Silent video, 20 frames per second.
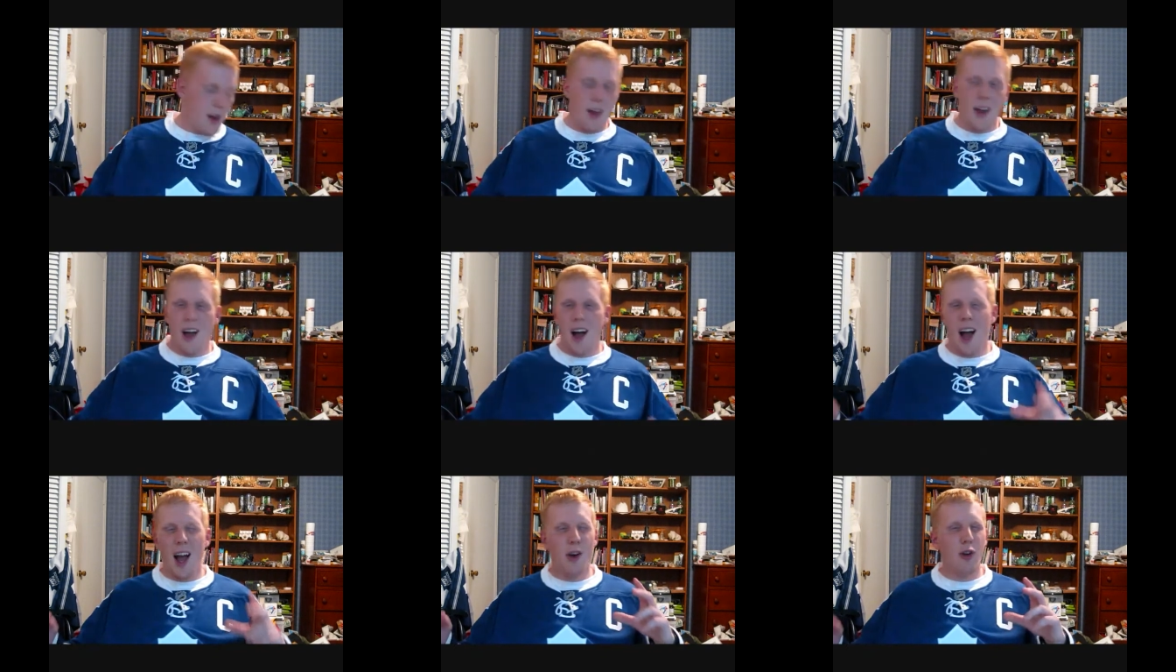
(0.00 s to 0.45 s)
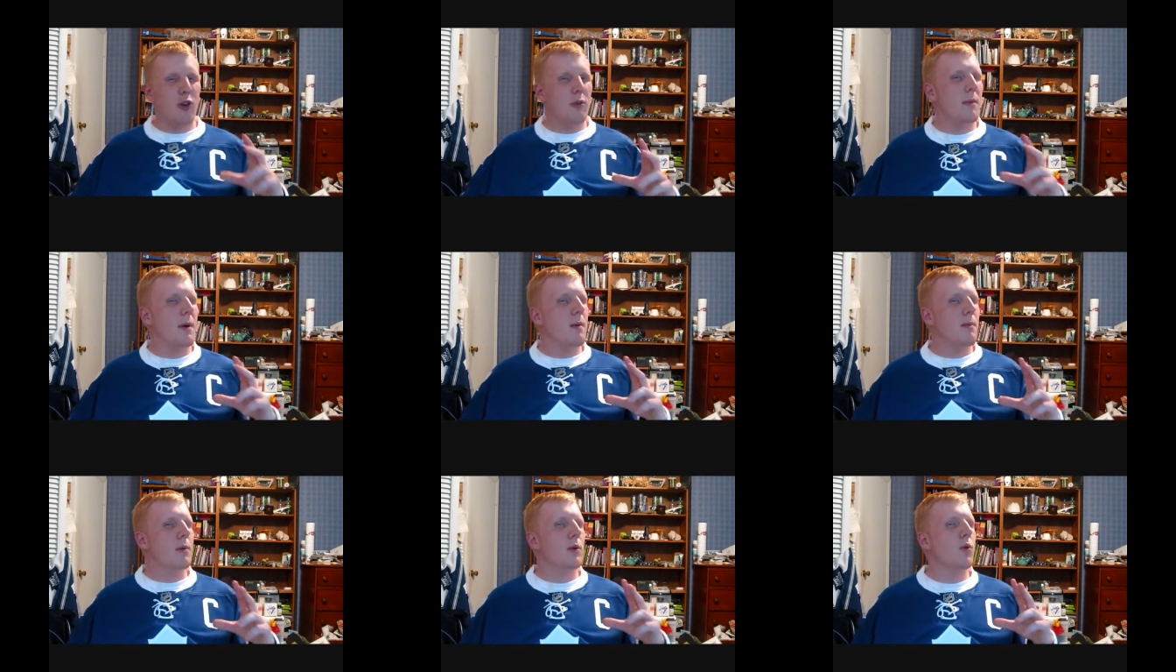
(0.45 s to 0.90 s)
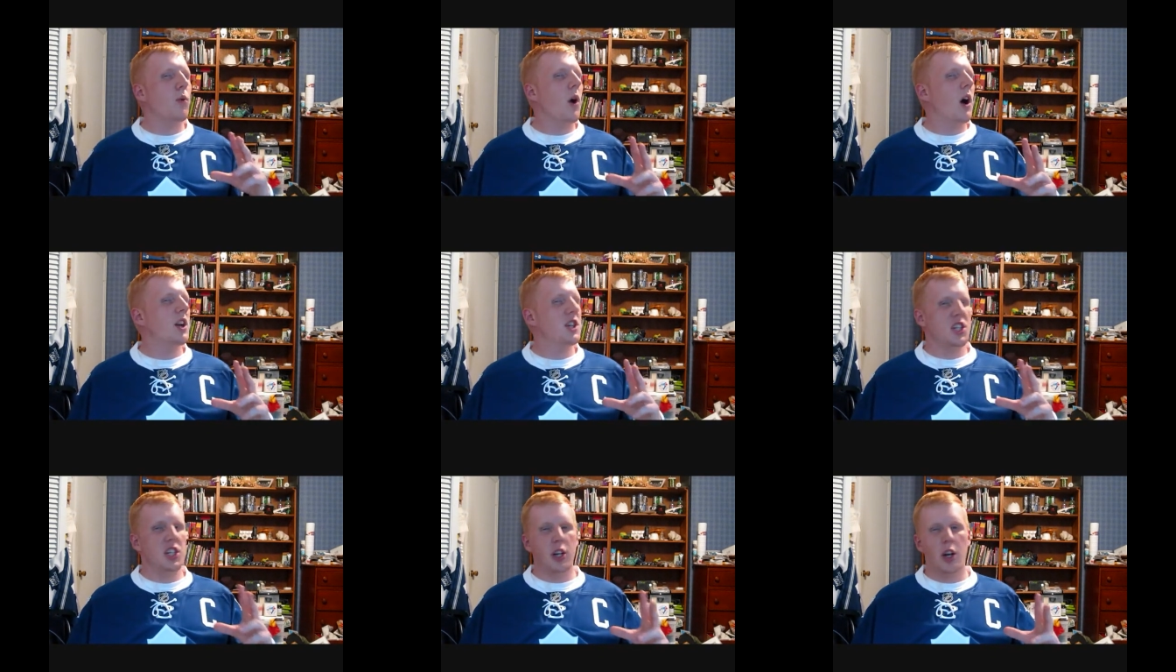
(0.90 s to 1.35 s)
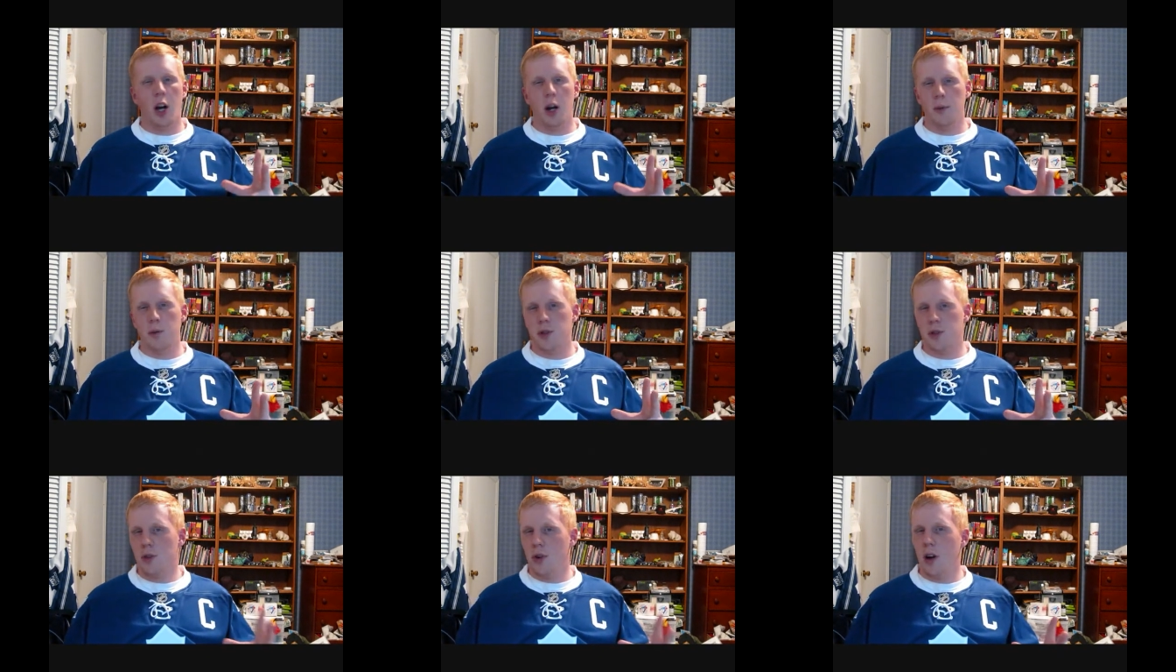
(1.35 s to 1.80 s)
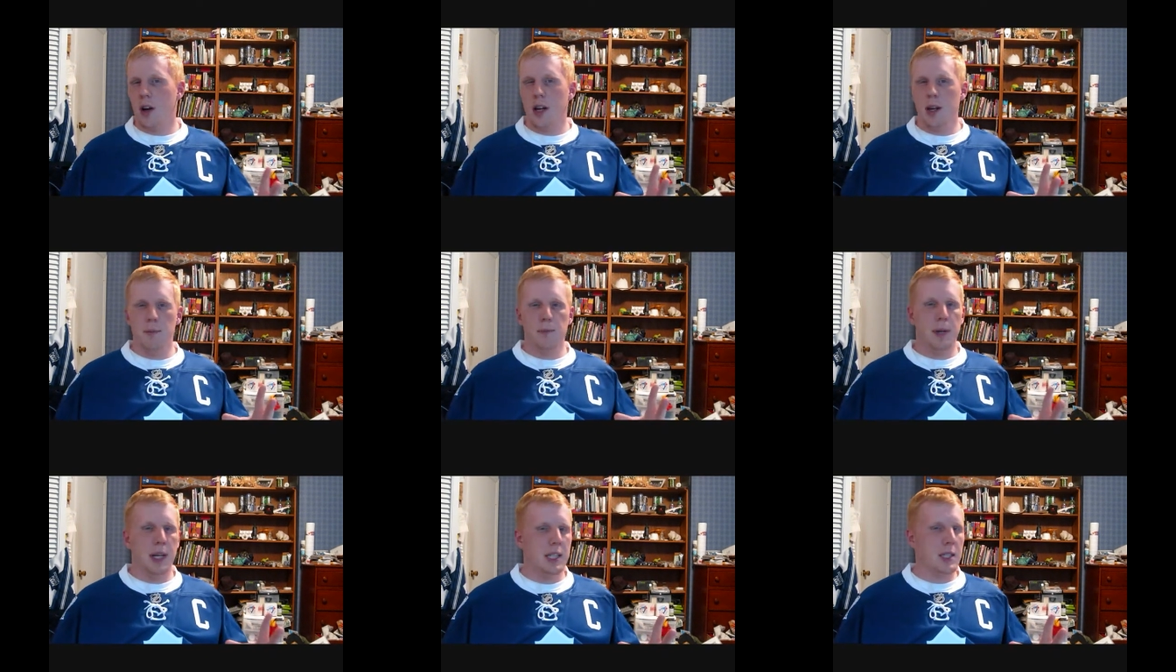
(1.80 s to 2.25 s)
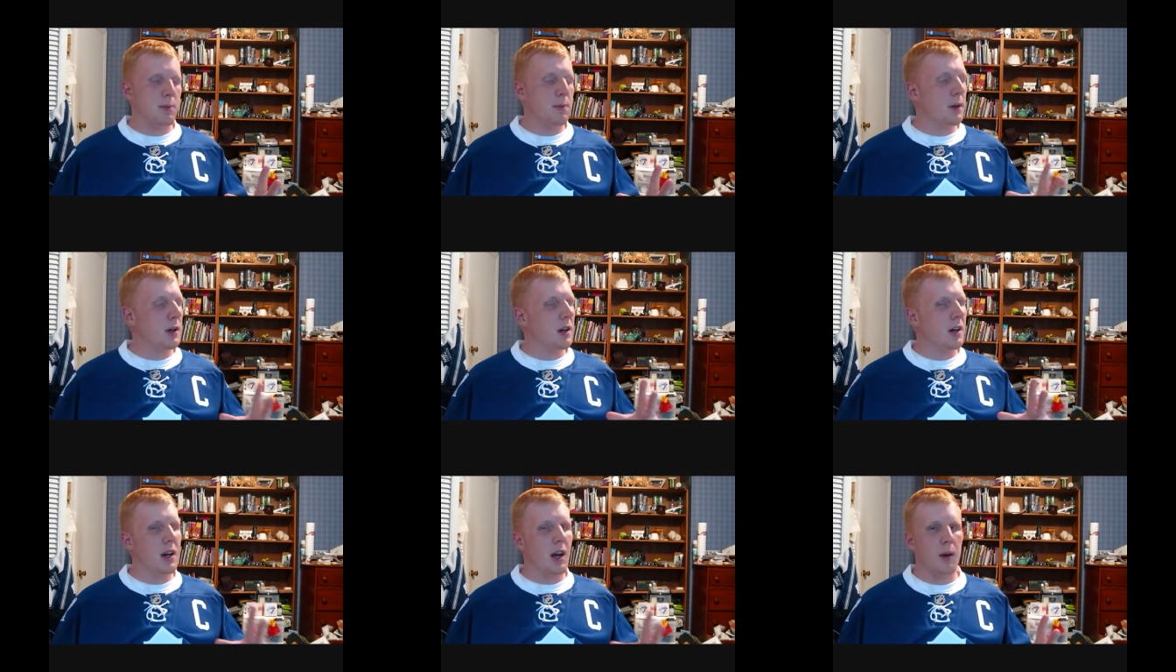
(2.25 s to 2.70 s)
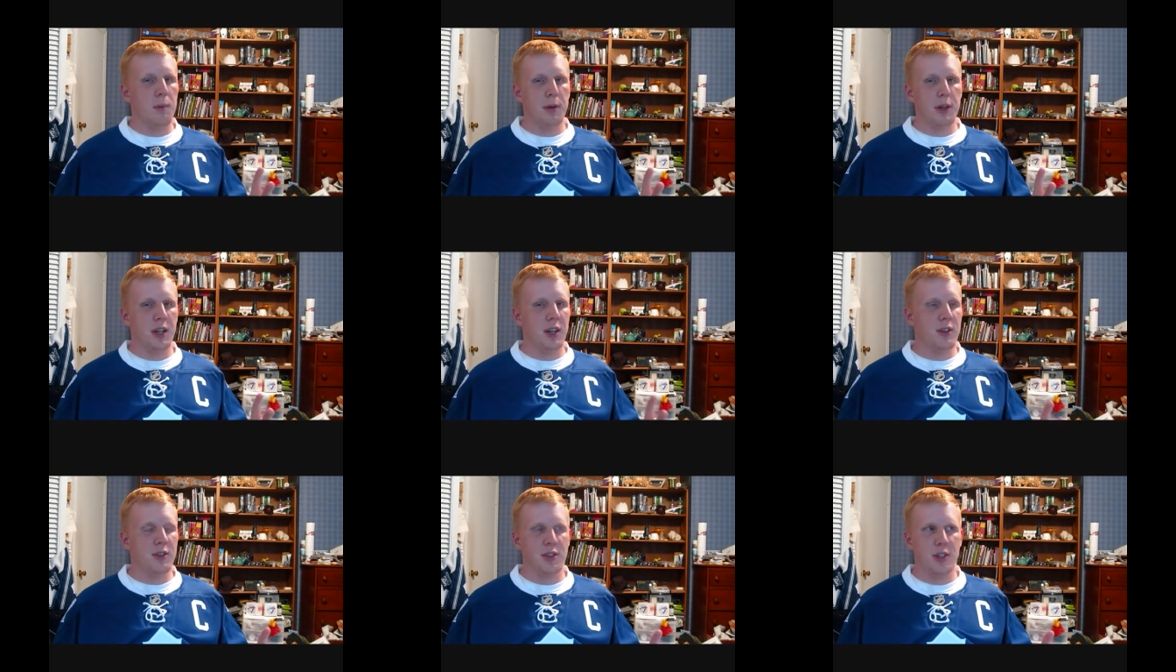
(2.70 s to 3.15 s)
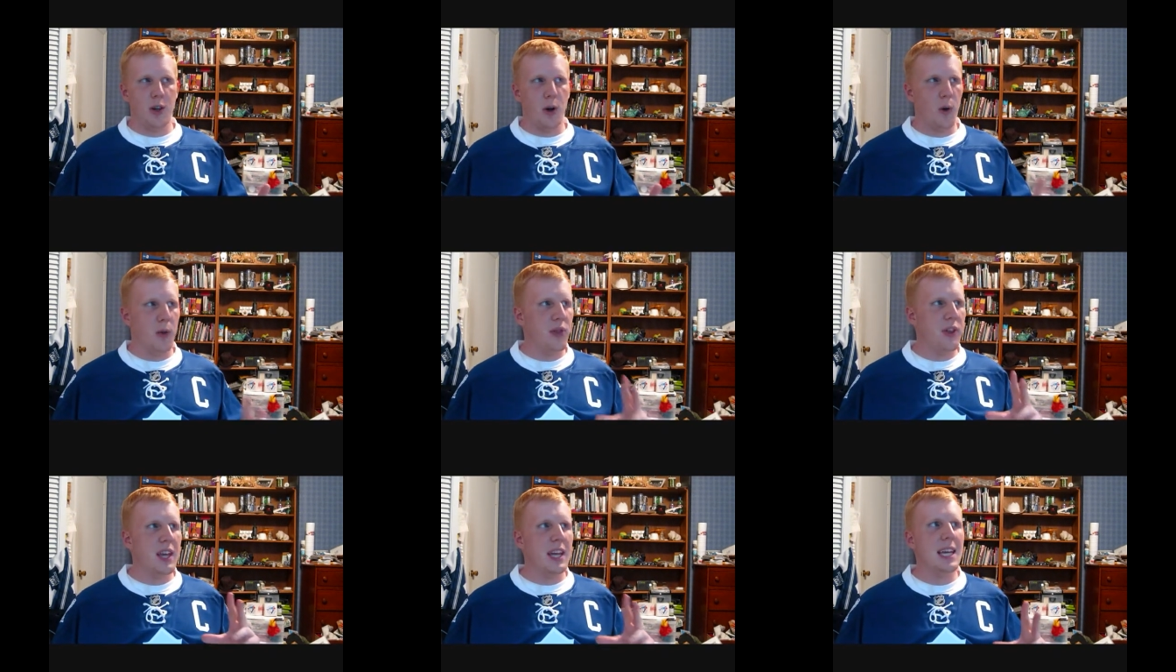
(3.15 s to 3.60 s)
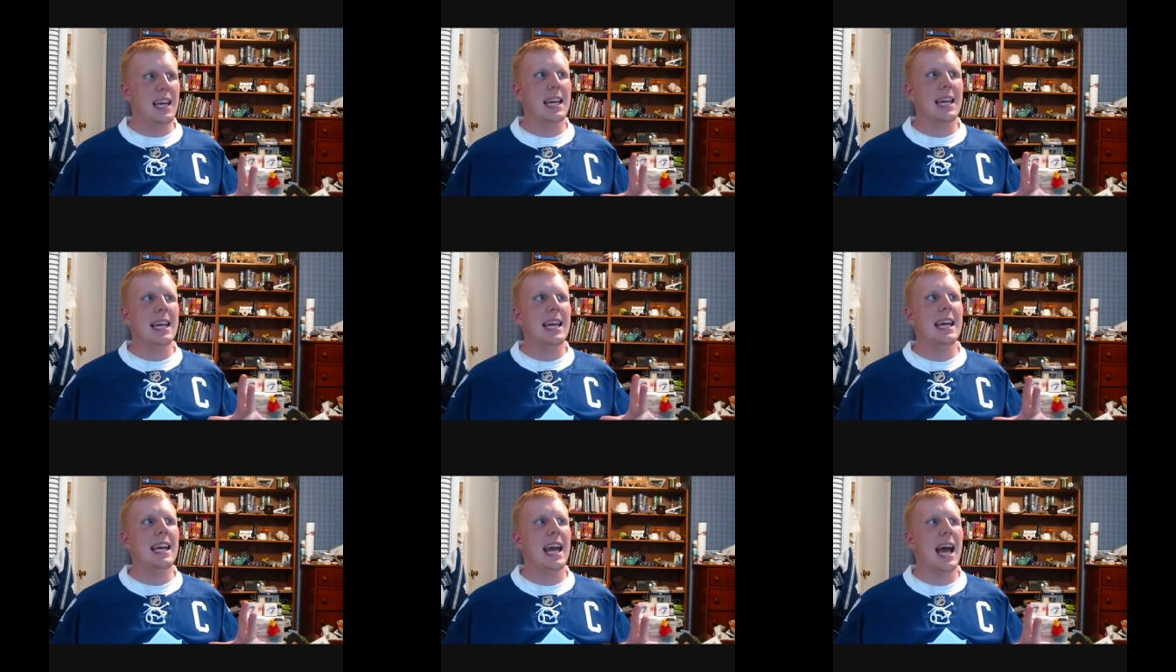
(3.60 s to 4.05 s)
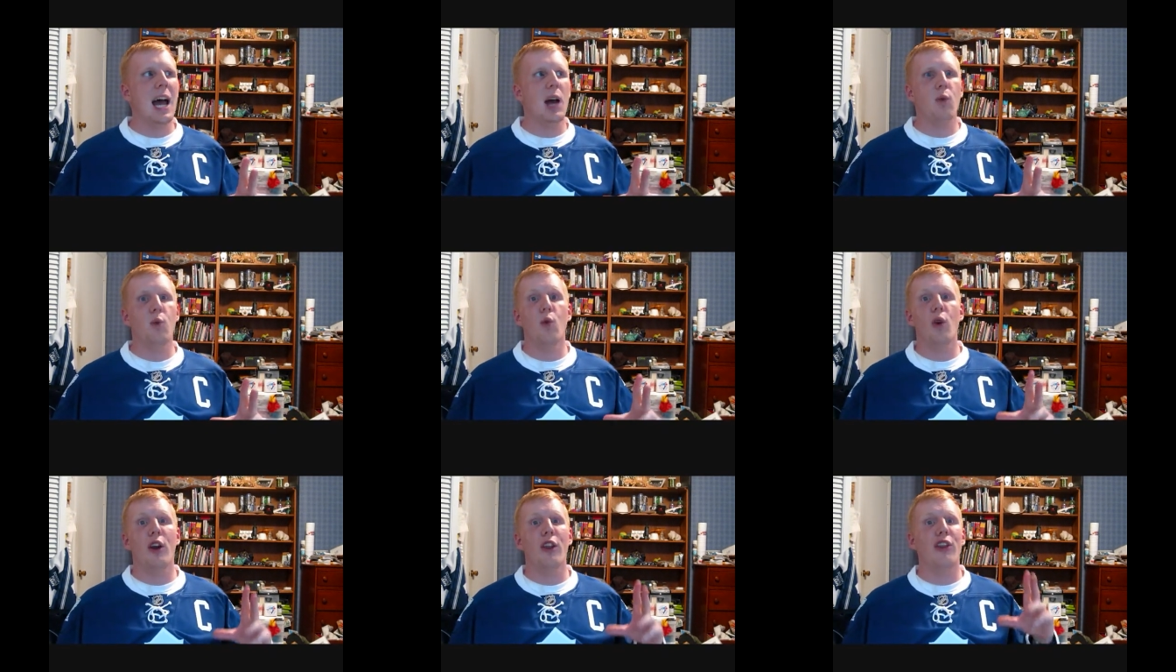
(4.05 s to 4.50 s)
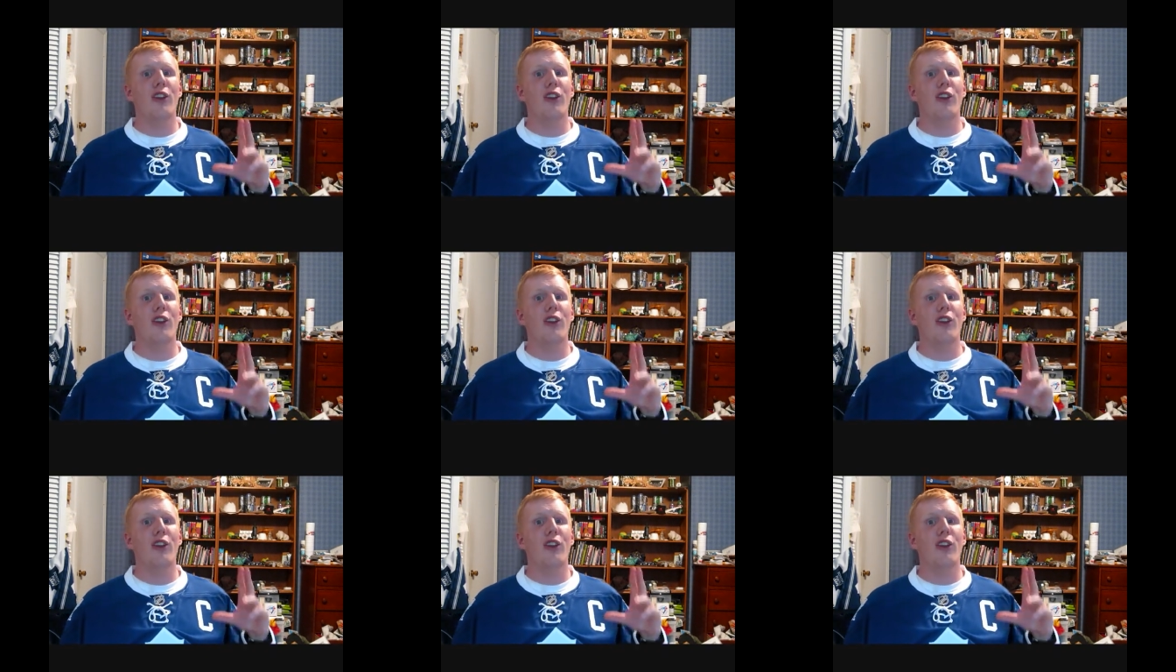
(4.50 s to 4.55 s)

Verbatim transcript: I remember watching Armstrong in Pittsburgh a couple of years ago thinking he had one of the